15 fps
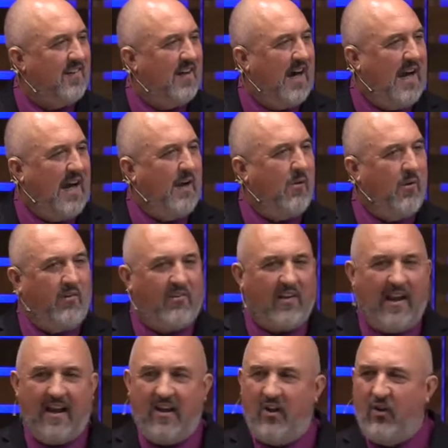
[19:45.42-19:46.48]
I was
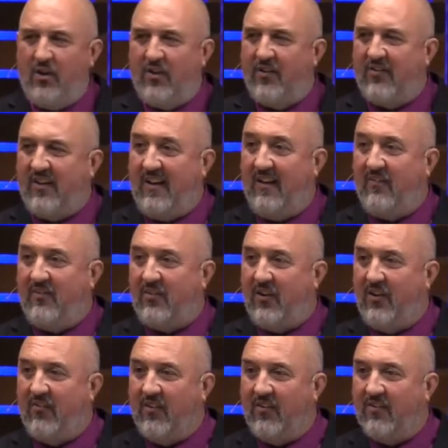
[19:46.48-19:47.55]
at New Year's Eve
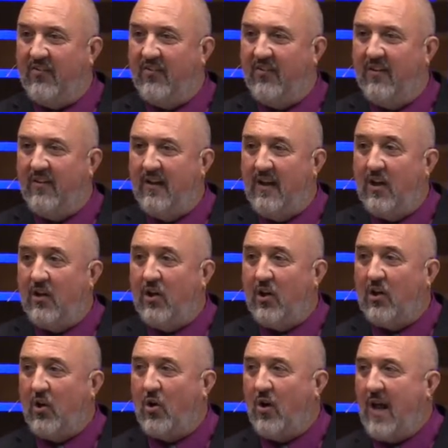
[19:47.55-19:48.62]
service.
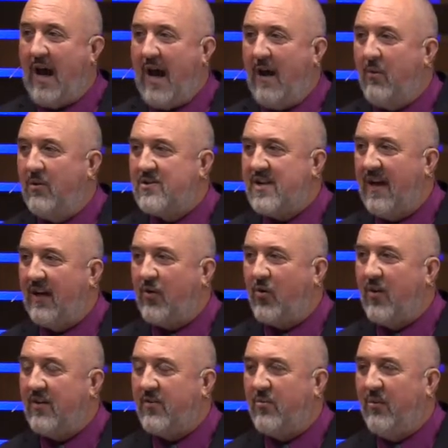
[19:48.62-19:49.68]
Look, Lord, I was at
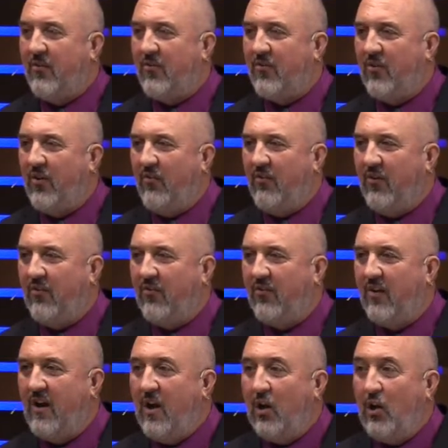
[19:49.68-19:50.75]
Christmas service.
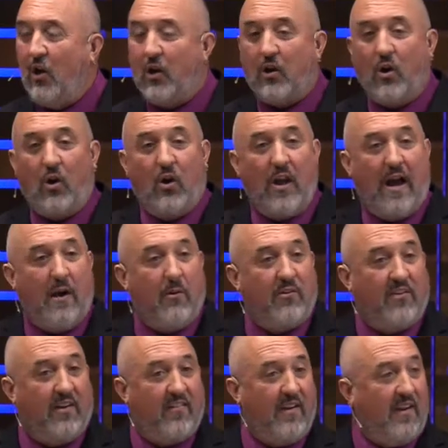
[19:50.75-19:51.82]
Look, Lord, I was
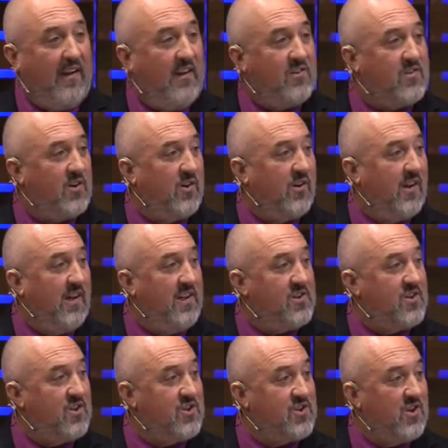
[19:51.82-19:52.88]
at the Easter,
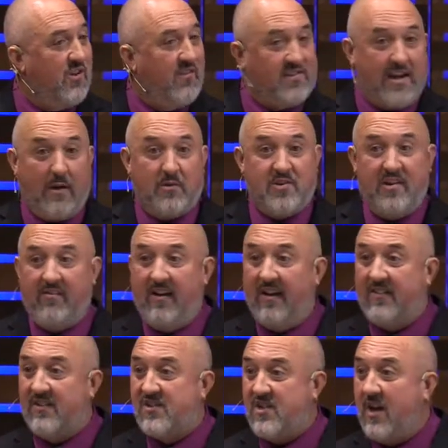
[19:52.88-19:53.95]
Easter service. I was even at
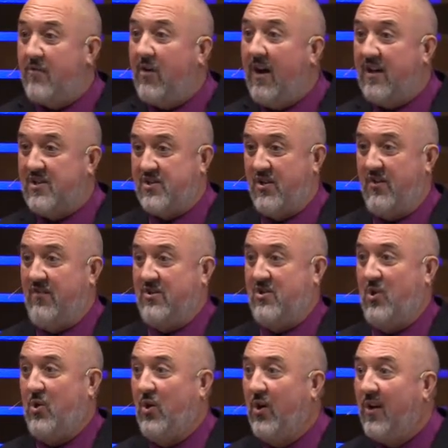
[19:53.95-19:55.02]
the sunrise service,
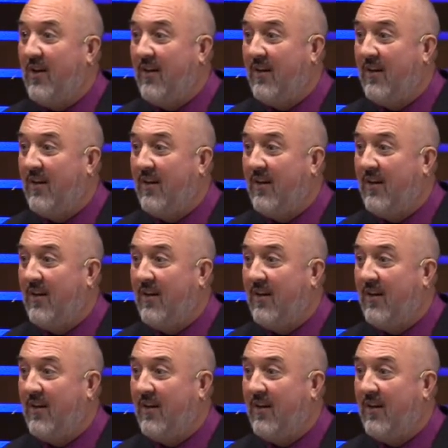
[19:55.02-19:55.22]
Lord.